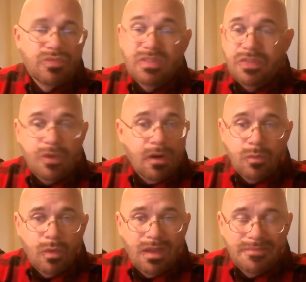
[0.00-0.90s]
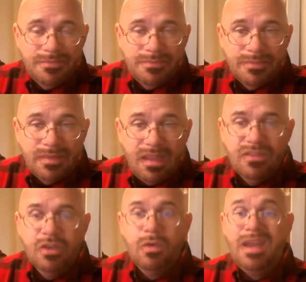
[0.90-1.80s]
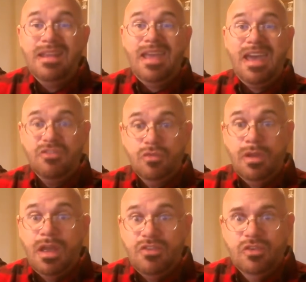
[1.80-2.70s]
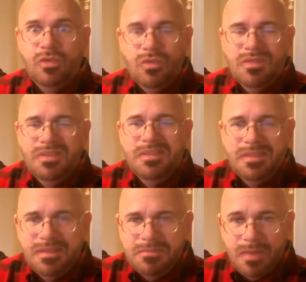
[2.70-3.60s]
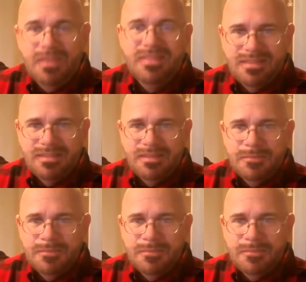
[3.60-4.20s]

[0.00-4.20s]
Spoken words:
The third one is the great astrological months.